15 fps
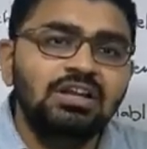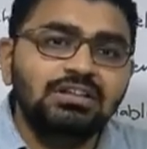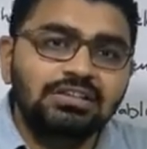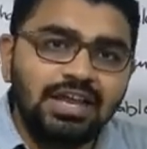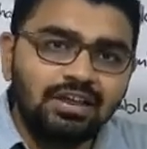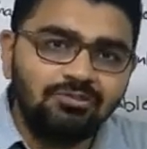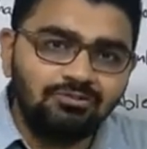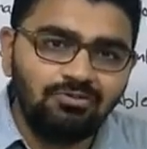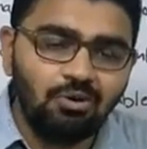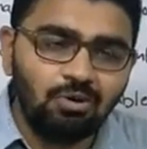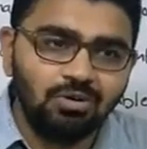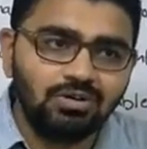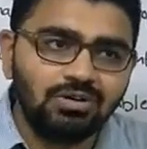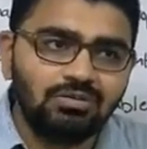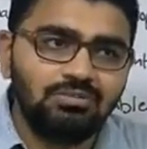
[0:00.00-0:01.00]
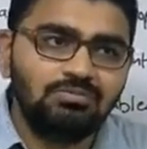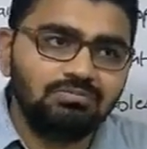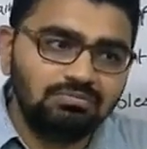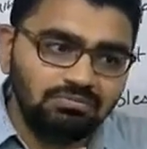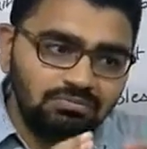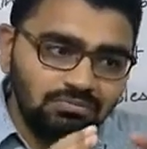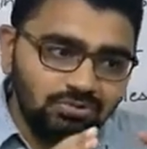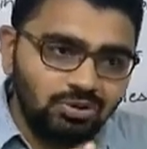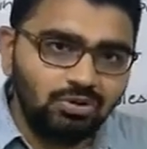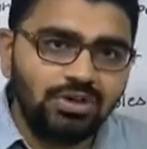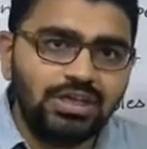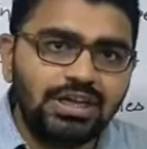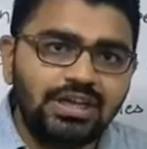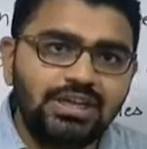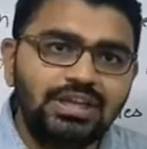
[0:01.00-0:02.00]
Therefore,
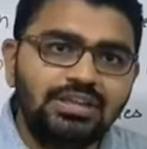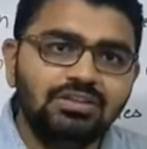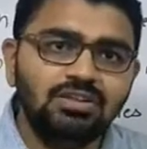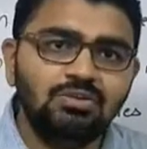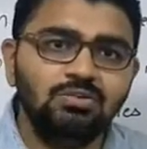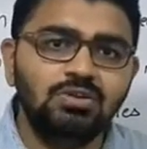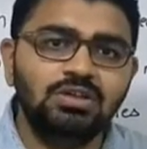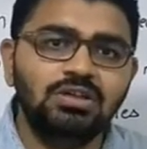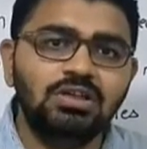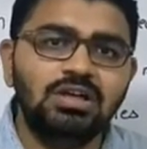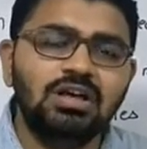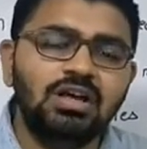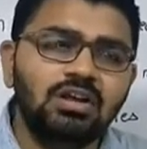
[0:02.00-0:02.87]
today in the world